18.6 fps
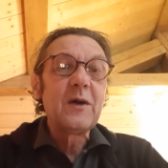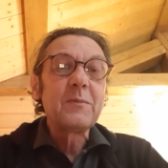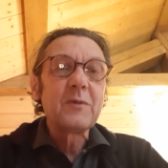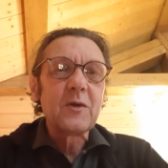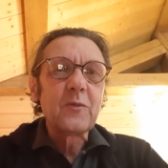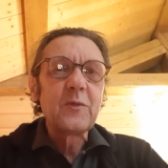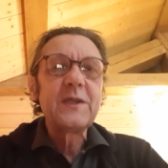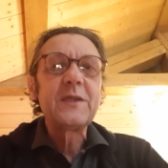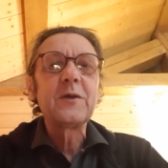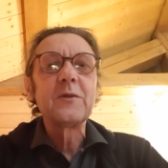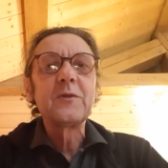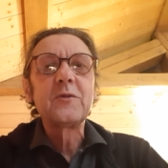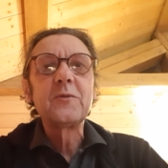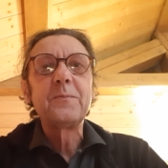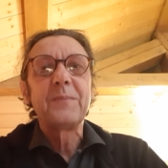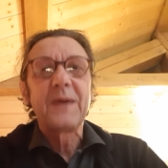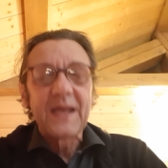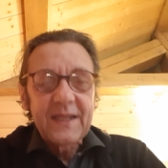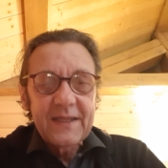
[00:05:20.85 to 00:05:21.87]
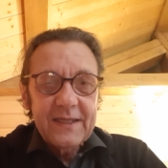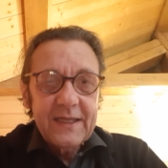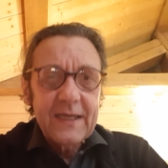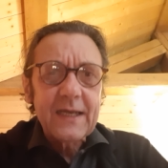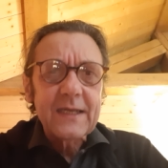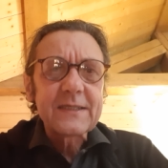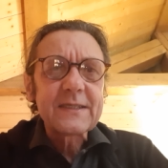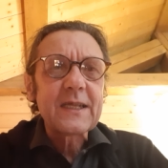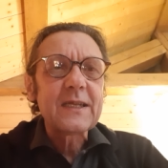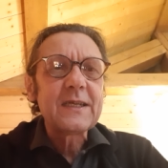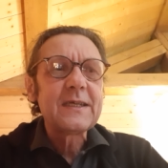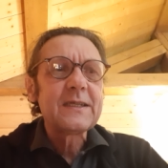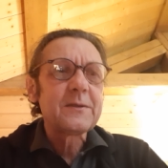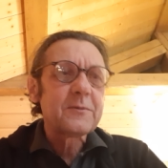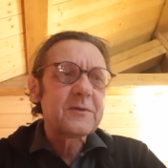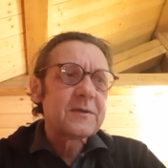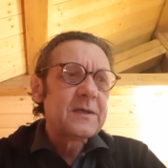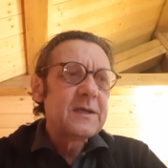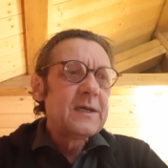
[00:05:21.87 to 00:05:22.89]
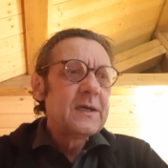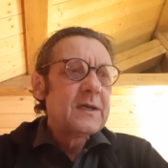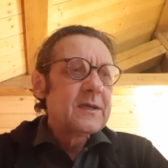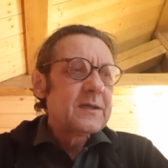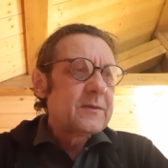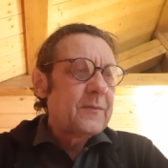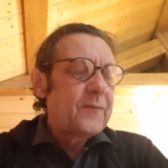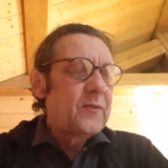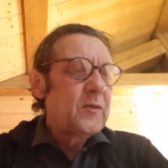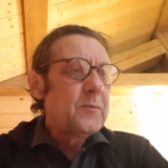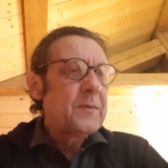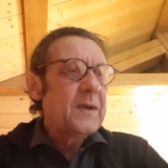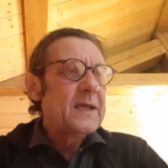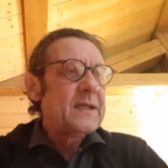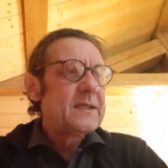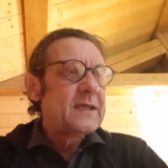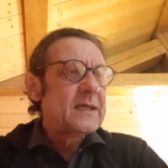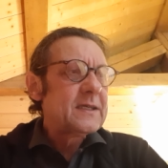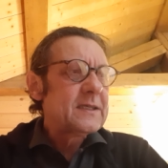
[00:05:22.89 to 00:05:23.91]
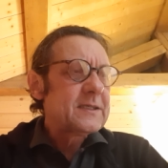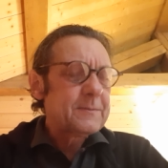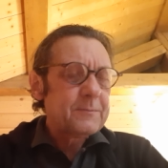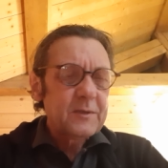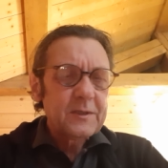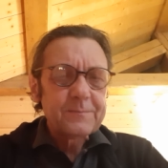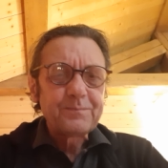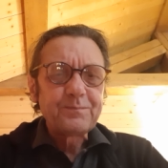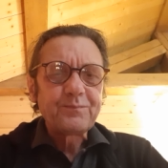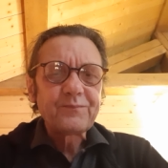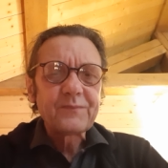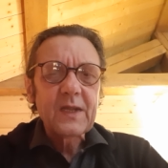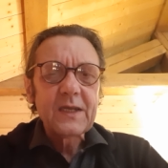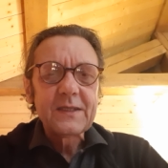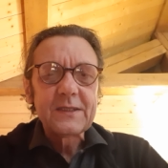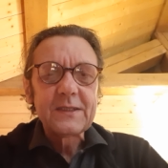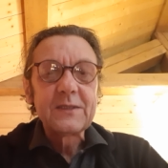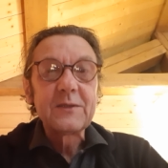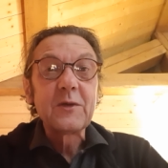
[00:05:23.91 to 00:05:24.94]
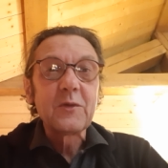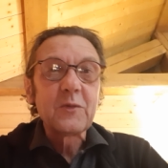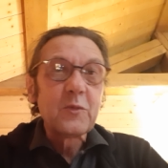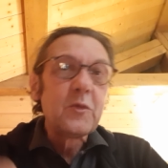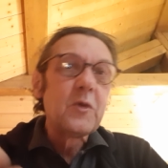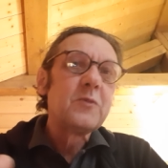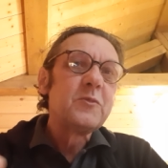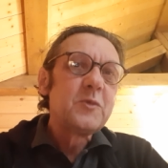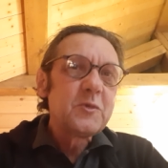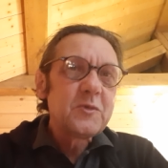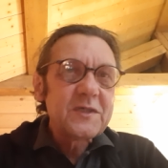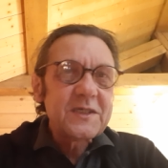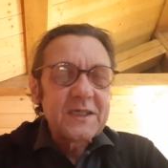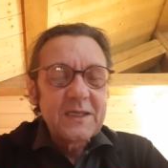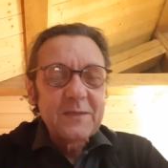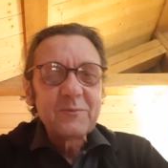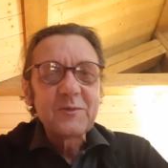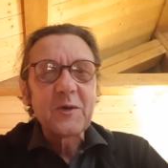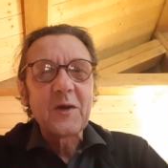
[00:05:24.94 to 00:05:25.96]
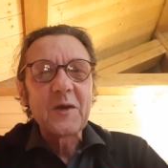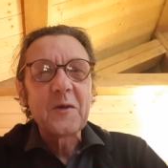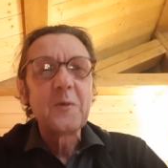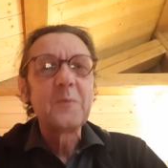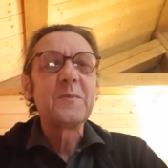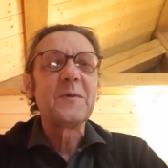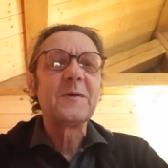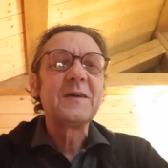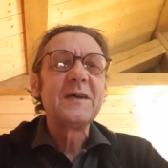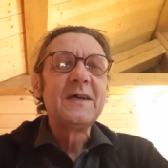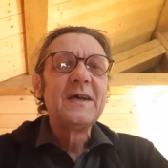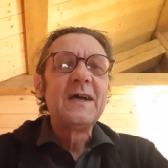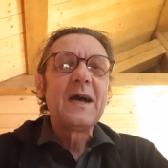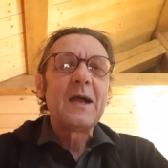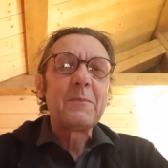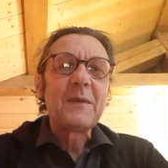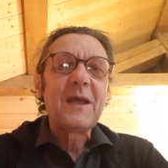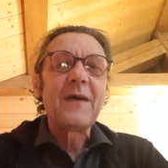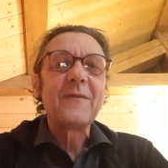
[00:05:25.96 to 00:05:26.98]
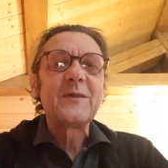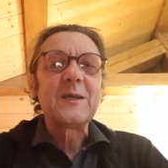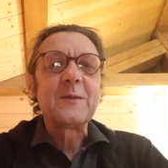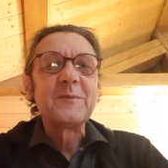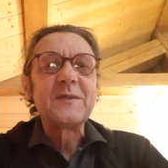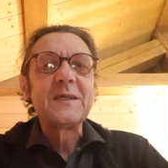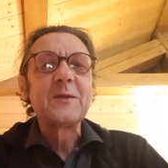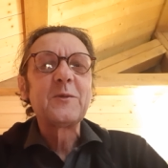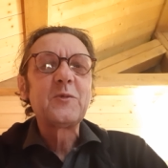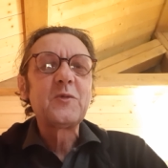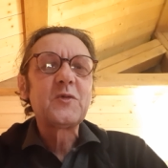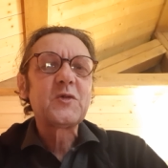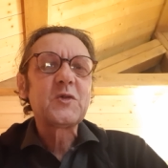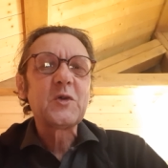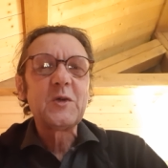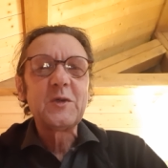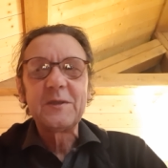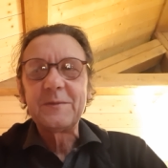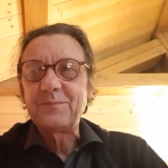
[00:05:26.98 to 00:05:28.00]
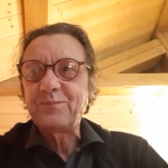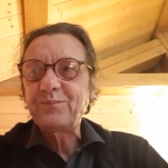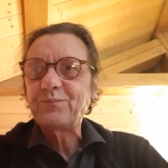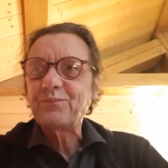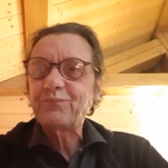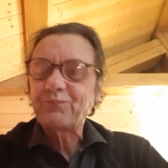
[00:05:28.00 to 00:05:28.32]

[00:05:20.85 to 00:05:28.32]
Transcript: I'm going to return to painting. I started a few paintings, but it is a, new theme, so I hope uh, I may have something to show um,